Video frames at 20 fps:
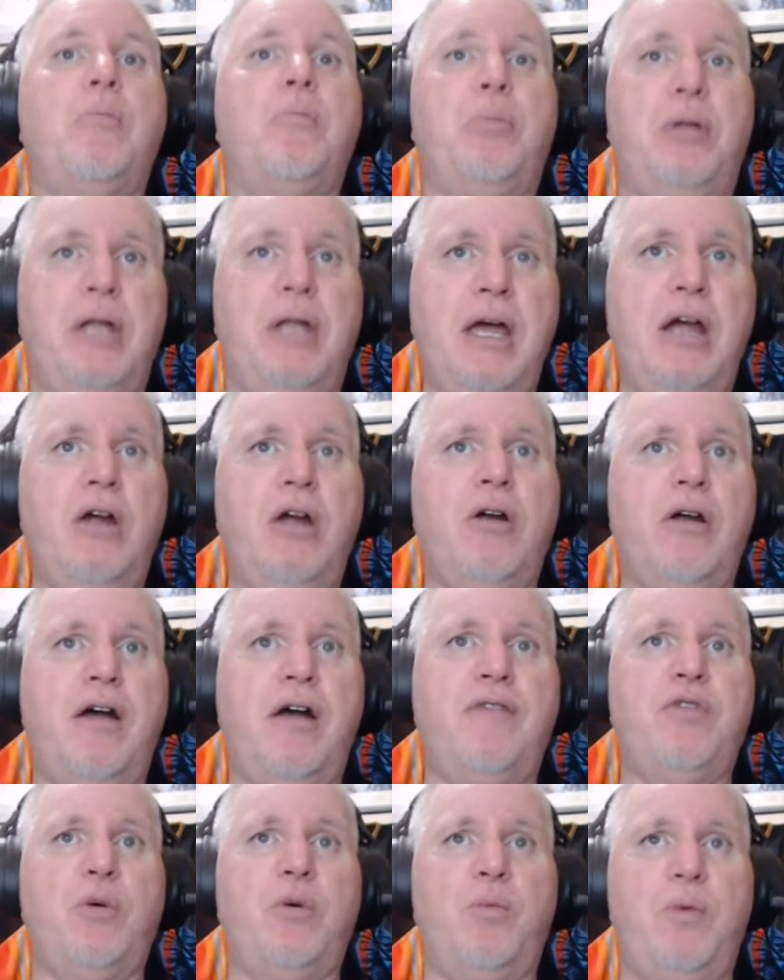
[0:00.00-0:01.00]
player
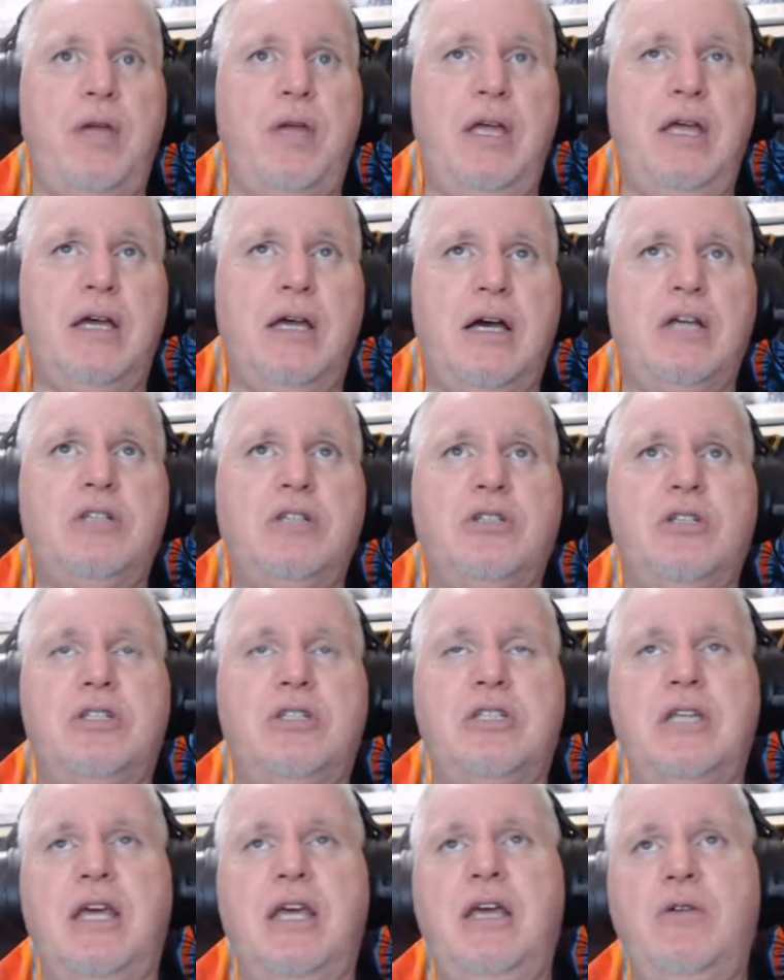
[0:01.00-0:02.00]
of the week, I
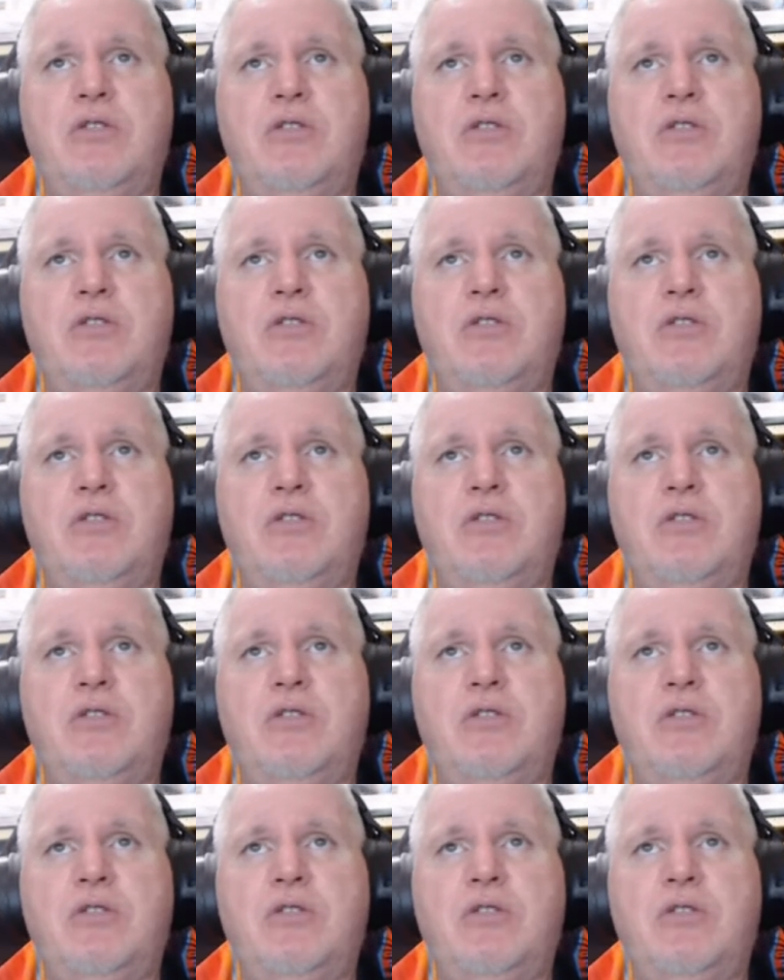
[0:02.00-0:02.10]
should say.